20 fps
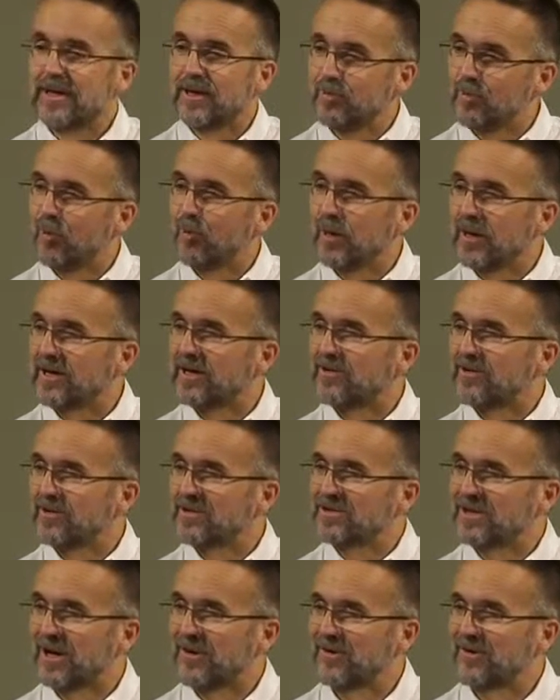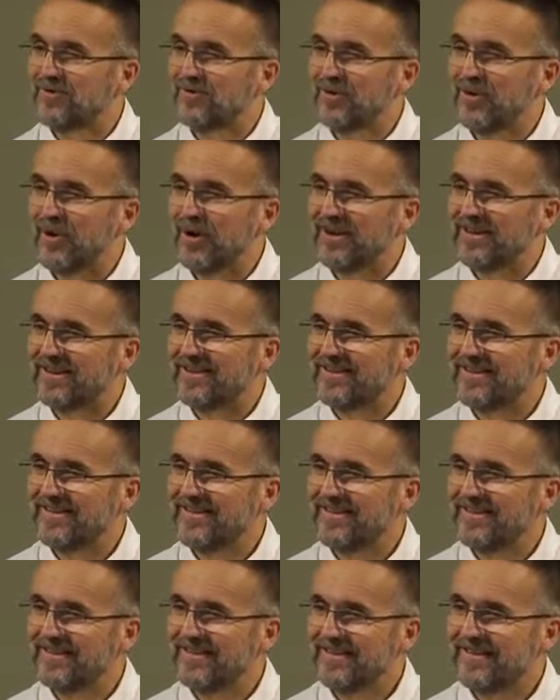will make you a child of God.
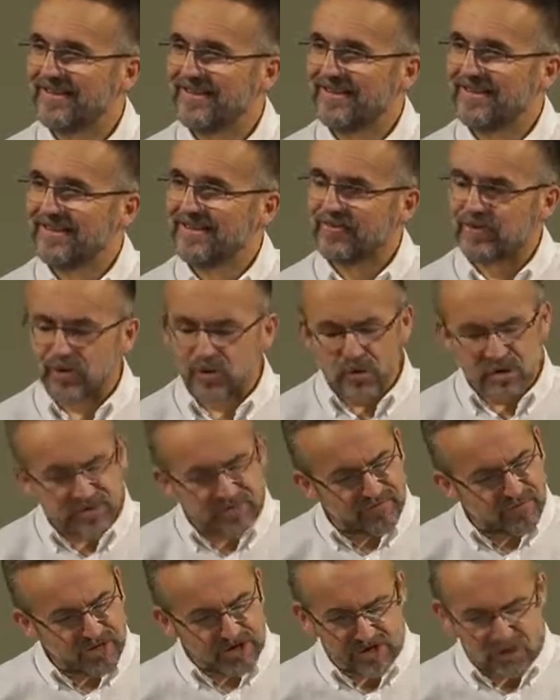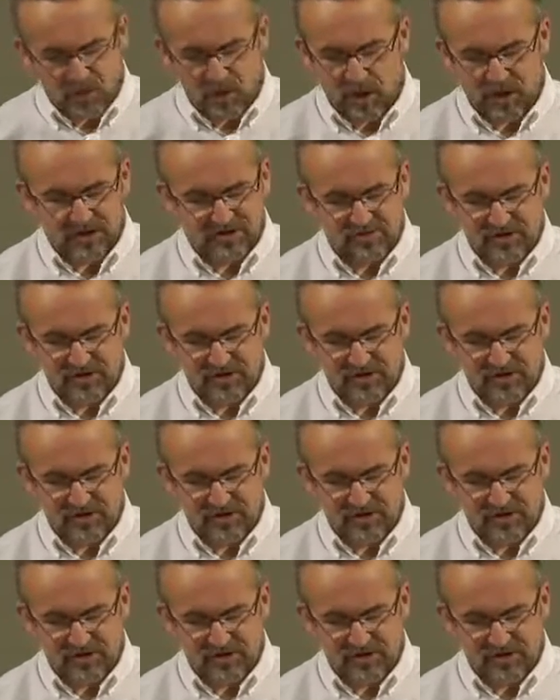For those of us who are